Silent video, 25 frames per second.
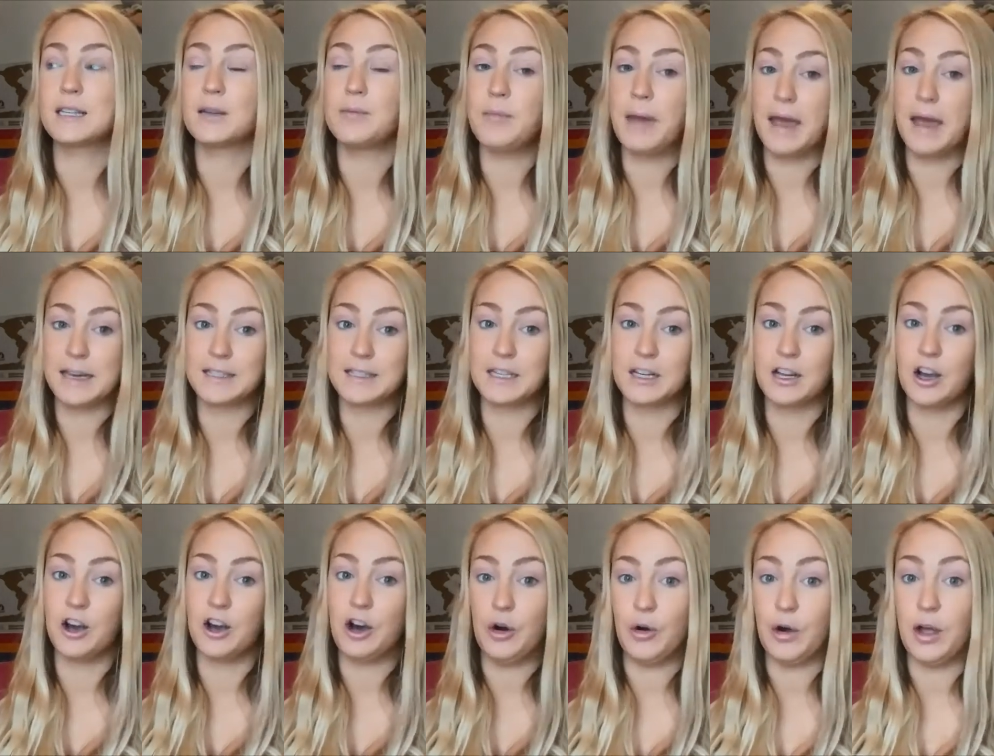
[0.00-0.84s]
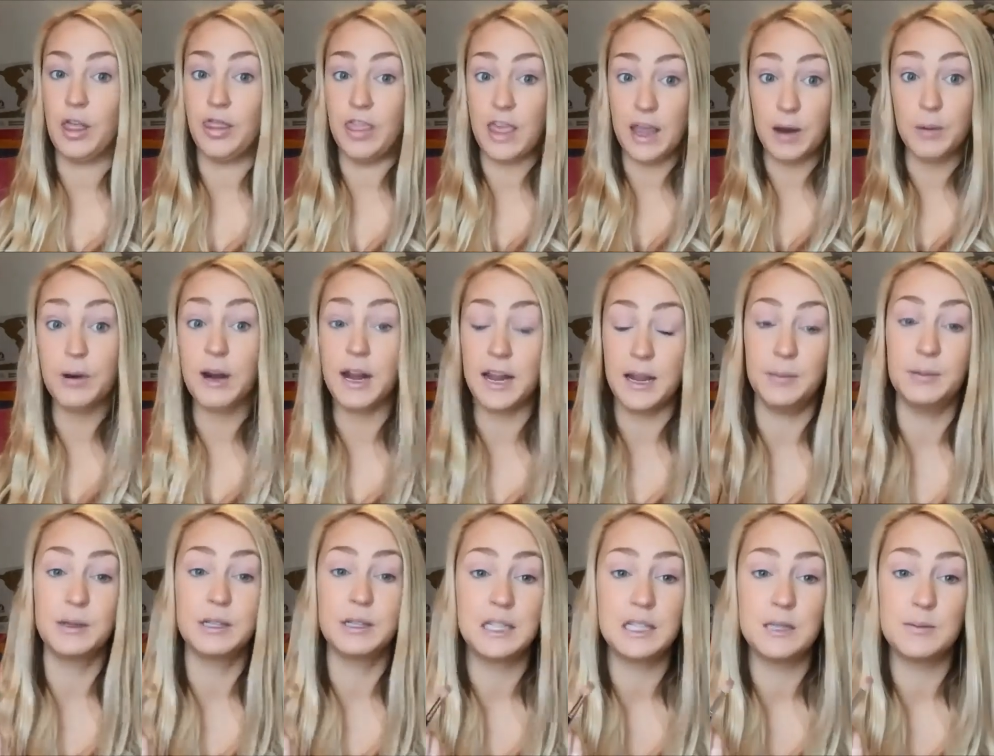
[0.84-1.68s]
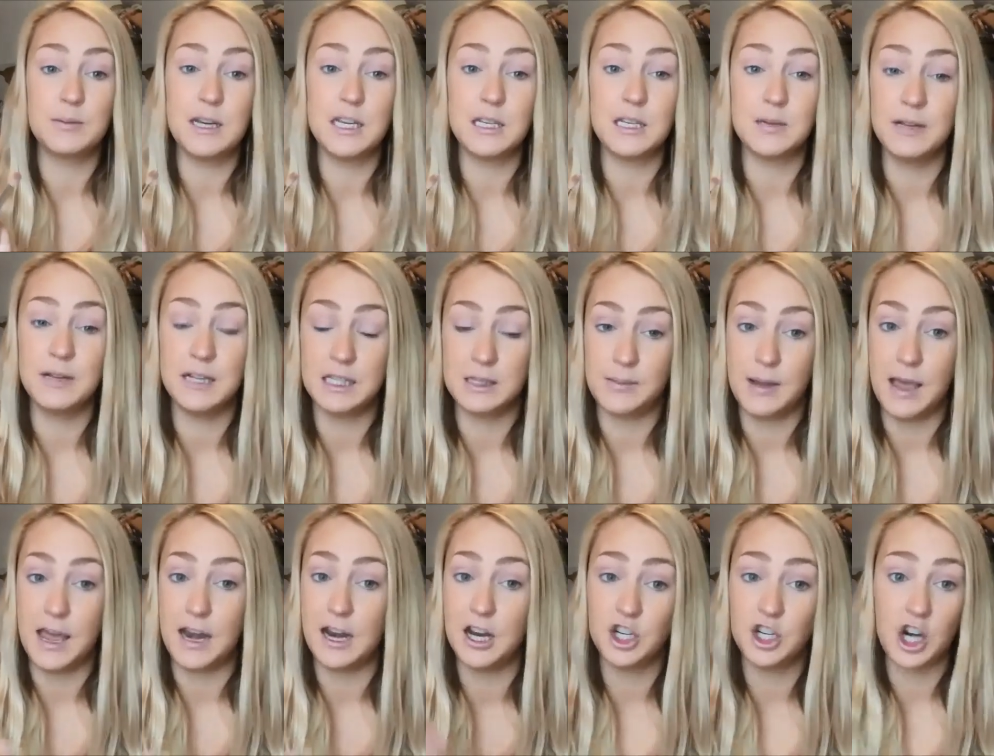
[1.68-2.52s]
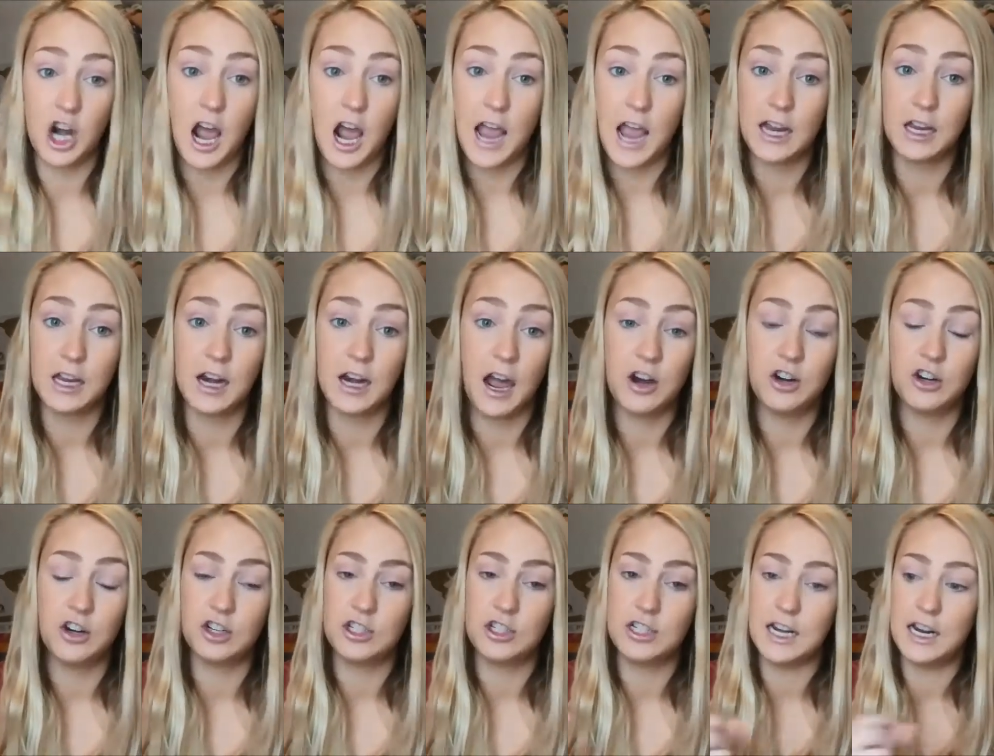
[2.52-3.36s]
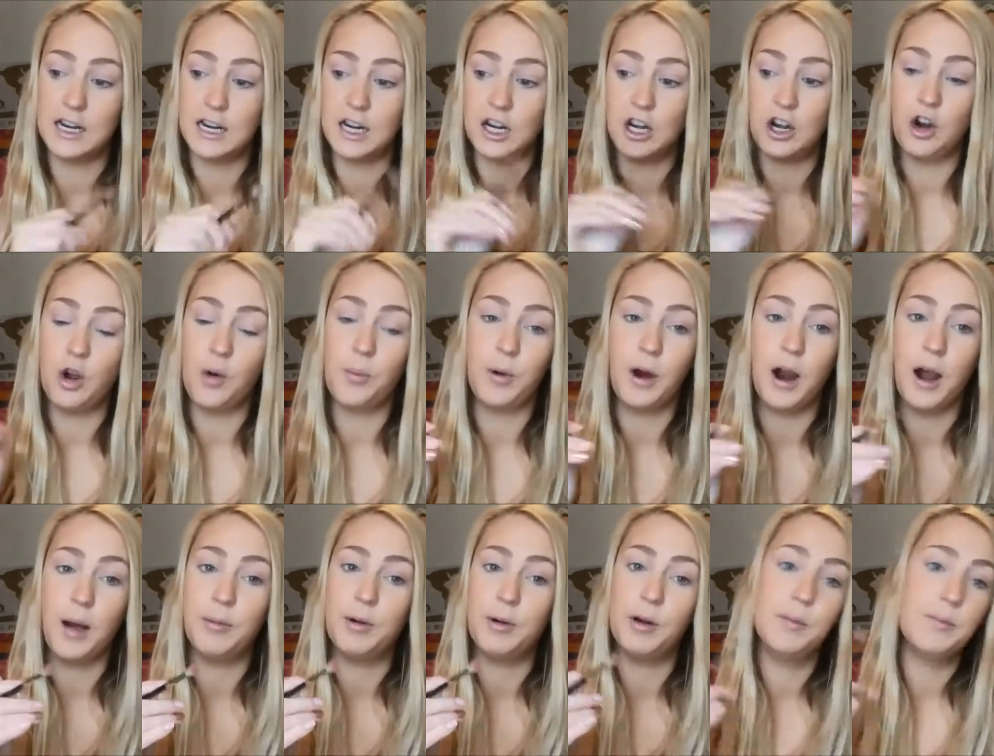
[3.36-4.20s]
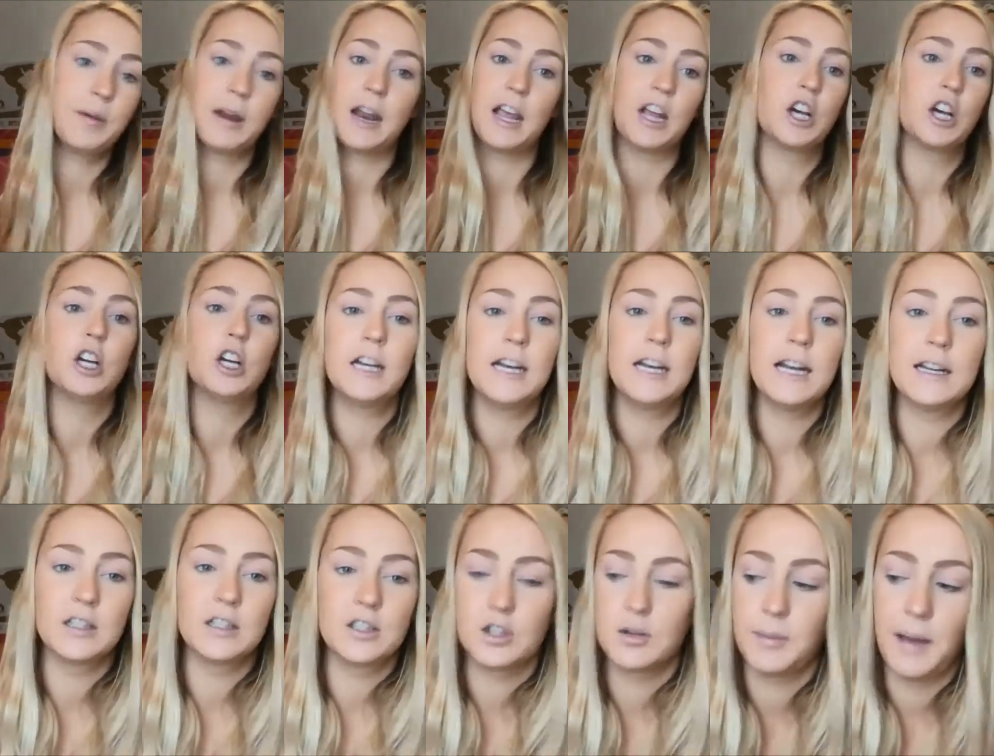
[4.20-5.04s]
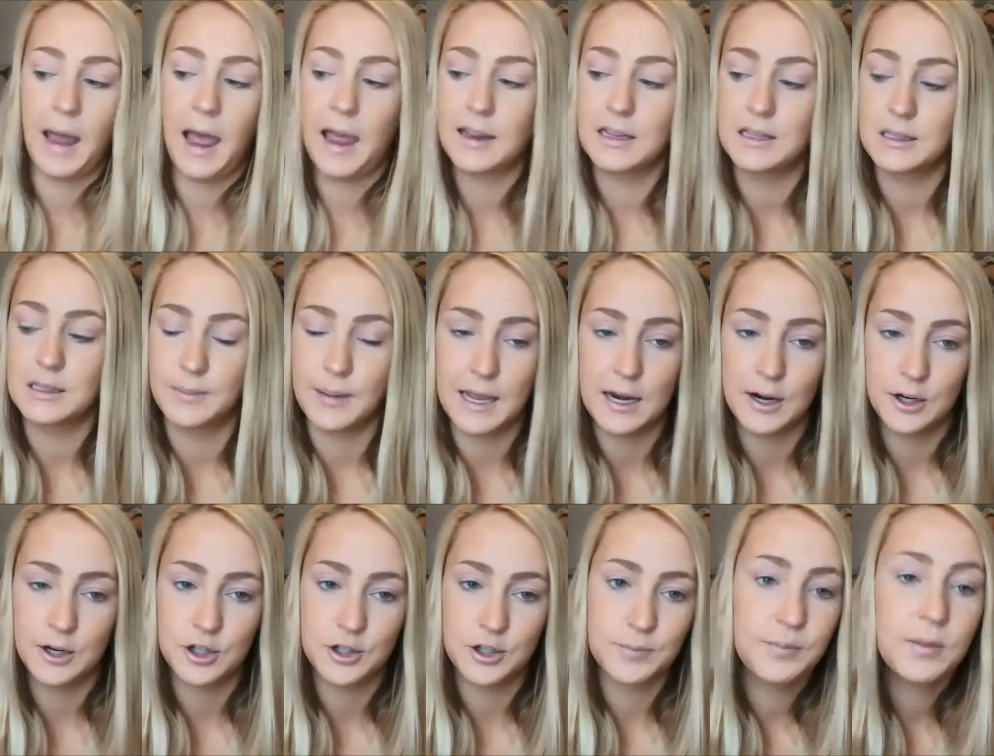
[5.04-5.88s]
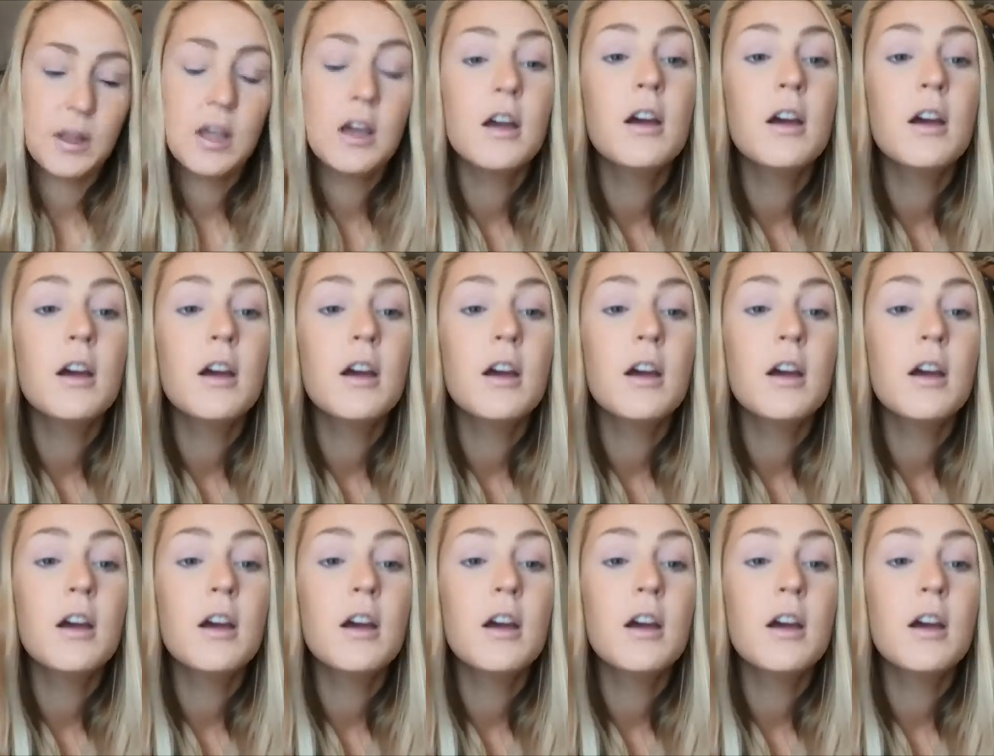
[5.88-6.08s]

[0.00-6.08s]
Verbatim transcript: to Mexico, they were able to speak to me in Spanish and I could understand it no problem, but I couldn't answer back in Spanish.